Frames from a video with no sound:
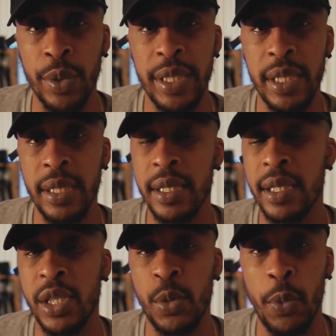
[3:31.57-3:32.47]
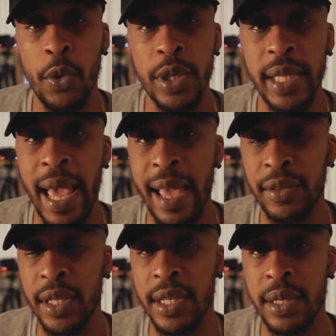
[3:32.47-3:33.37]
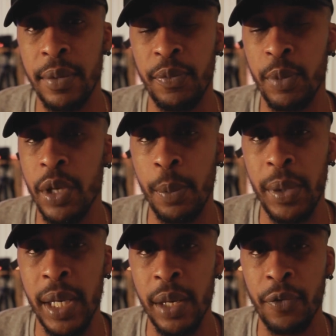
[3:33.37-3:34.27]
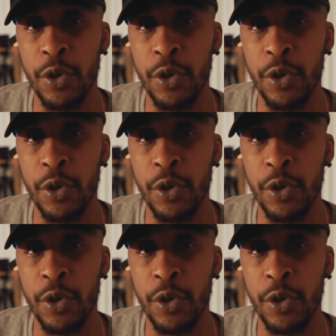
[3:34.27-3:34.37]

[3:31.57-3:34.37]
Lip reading: We see this in sports, athletes competing